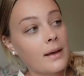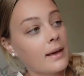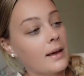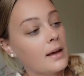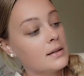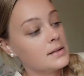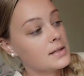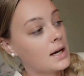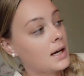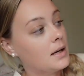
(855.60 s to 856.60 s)

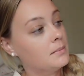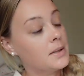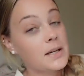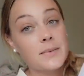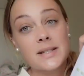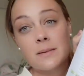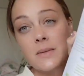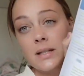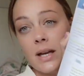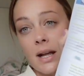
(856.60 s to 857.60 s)
and it was
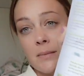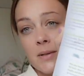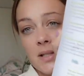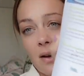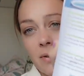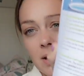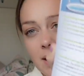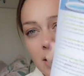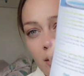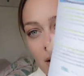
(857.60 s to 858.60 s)
something that I most definitely
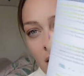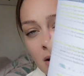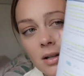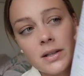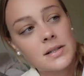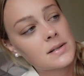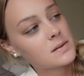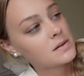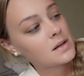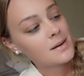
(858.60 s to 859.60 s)
carried on. Look,
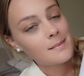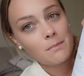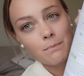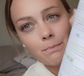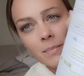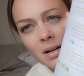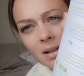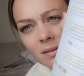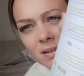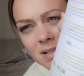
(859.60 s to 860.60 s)
there's, I
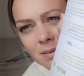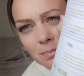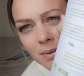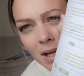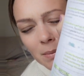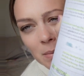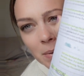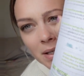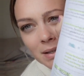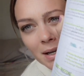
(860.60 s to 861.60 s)
don't even, is the camera
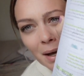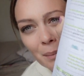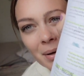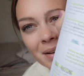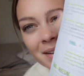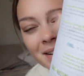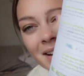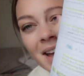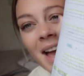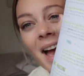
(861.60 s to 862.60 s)
picking that up?
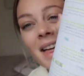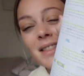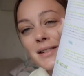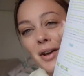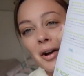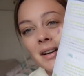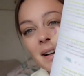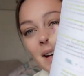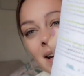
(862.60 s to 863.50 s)
There's hardly